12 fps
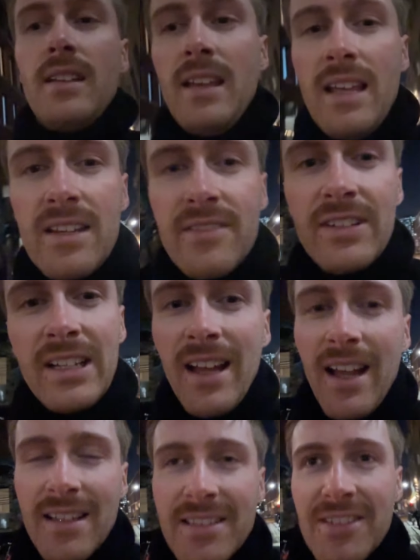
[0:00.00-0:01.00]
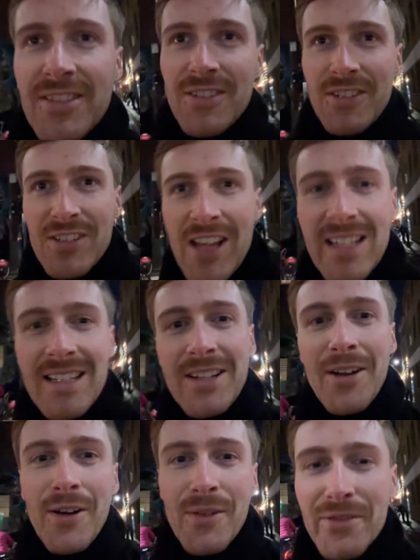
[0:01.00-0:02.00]
Evening, guys. Just heading
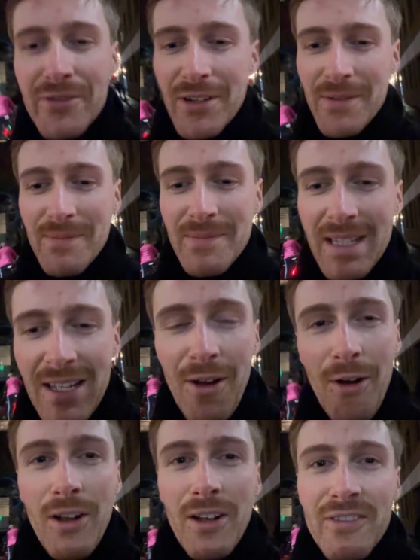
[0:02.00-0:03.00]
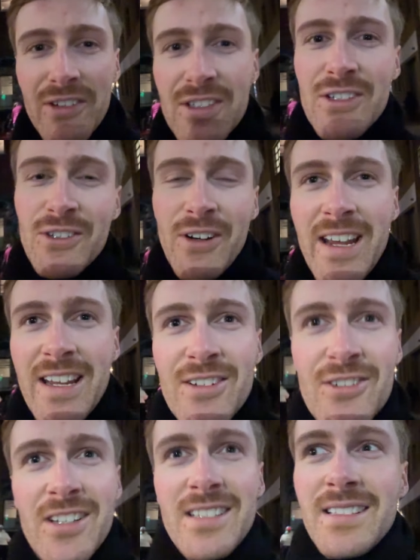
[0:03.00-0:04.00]
home from all of us
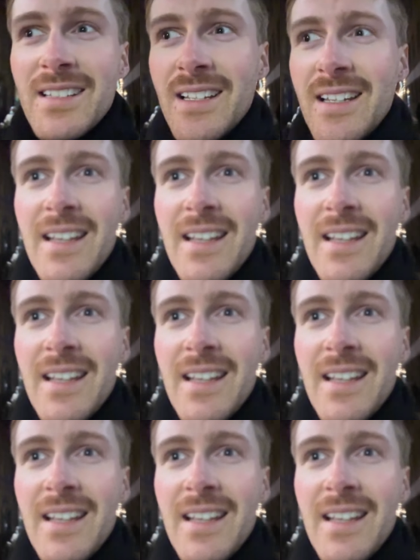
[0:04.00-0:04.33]
strangers.